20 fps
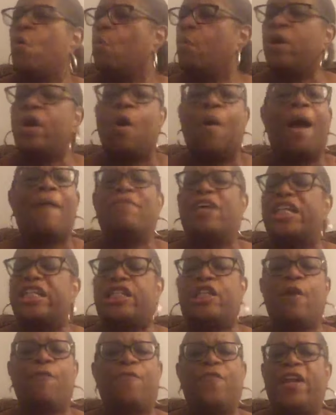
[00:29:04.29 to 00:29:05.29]
We're going to have
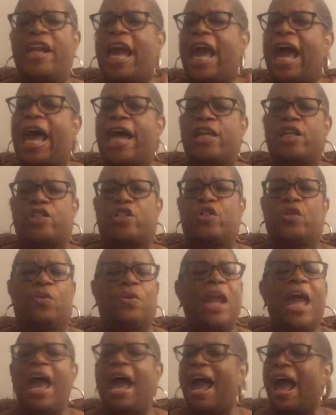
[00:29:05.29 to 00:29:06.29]
a different
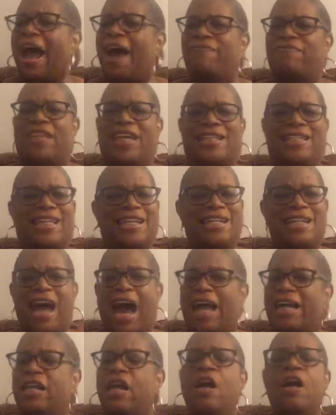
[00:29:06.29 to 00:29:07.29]
attitude after
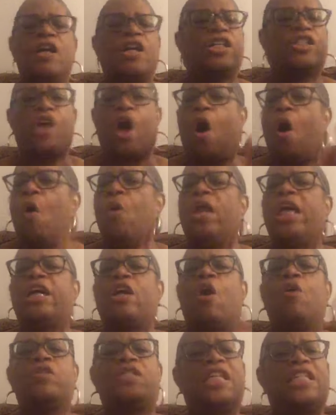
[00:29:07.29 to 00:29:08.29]
tonight because the Holy
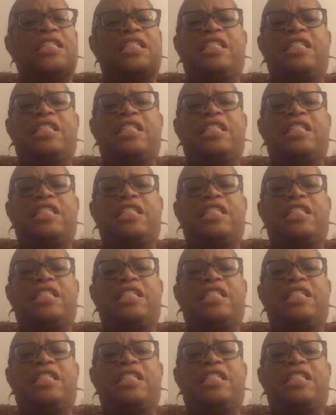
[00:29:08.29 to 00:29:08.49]
Ghost is